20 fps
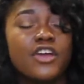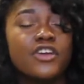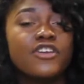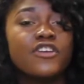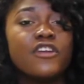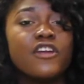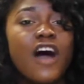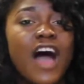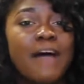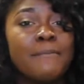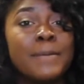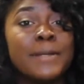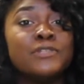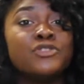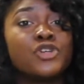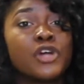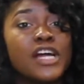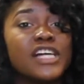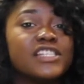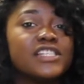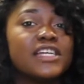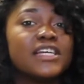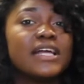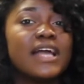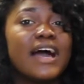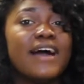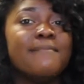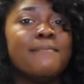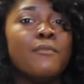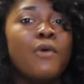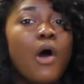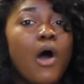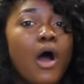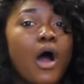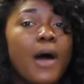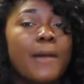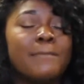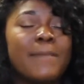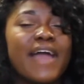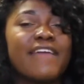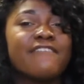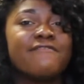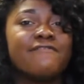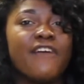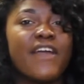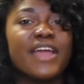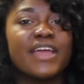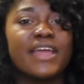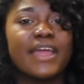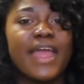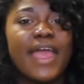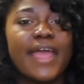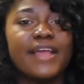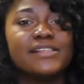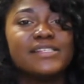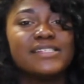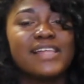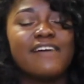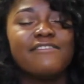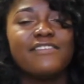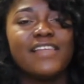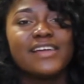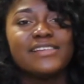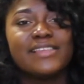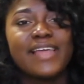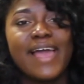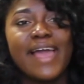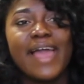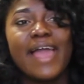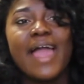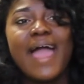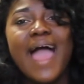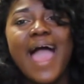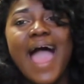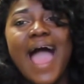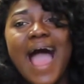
You know, I've been trusting God more, my faith and stuff like that.